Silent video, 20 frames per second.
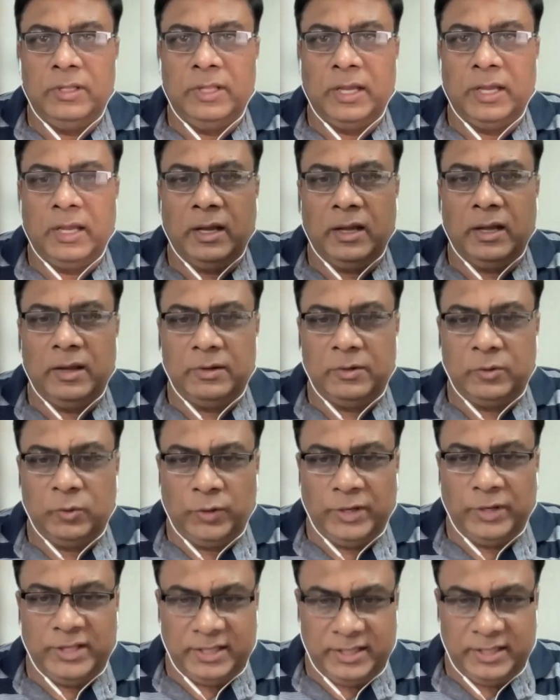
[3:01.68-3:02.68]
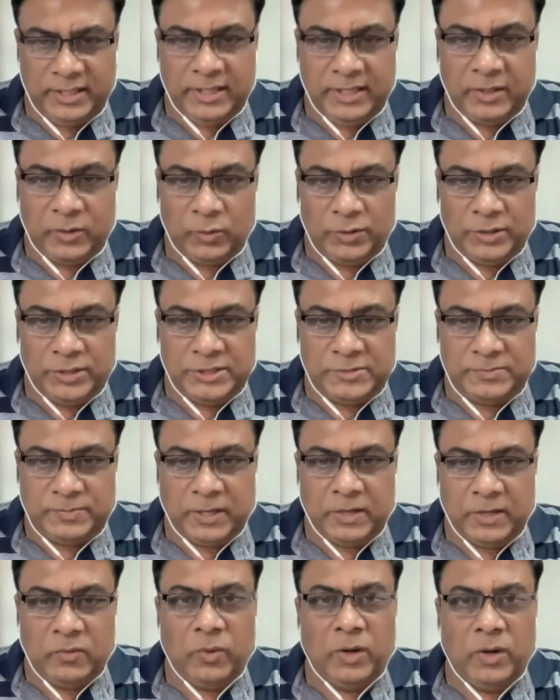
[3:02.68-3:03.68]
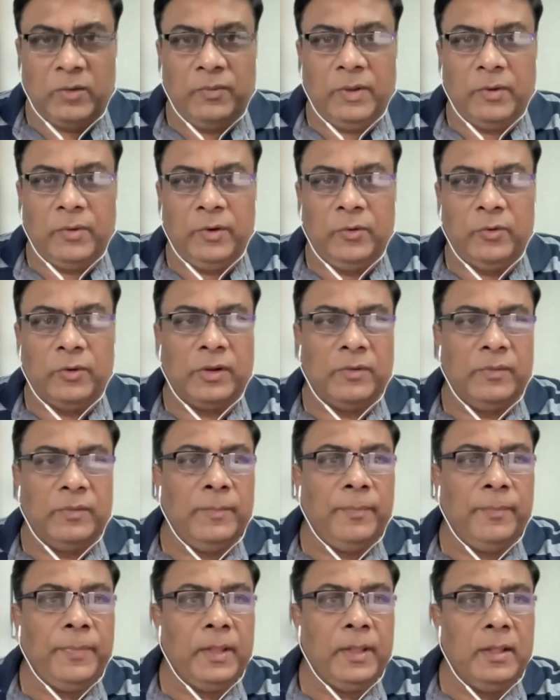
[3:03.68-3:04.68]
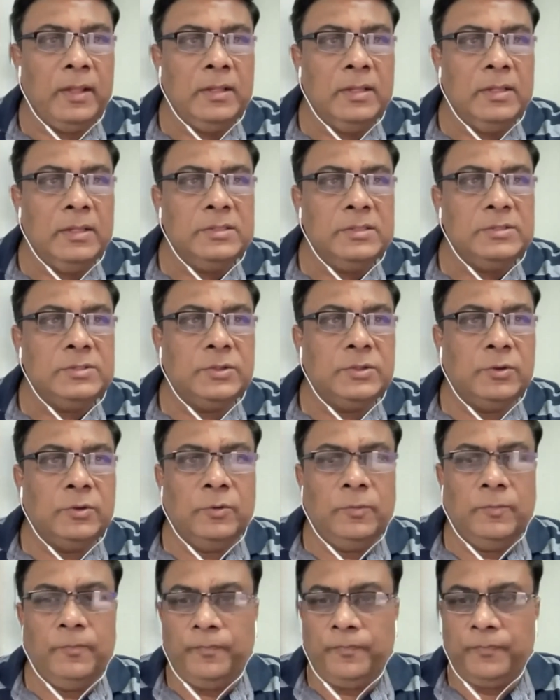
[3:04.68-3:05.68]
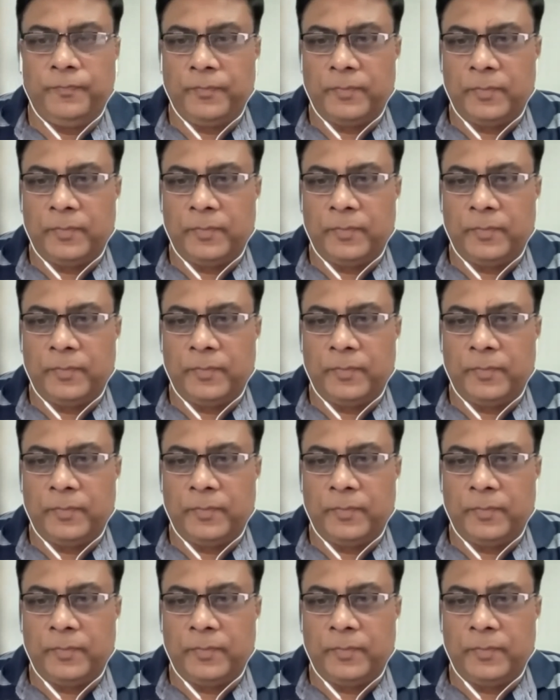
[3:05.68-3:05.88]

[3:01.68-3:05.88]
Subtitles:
the today's agenda, today's part, what we are going to cover. So,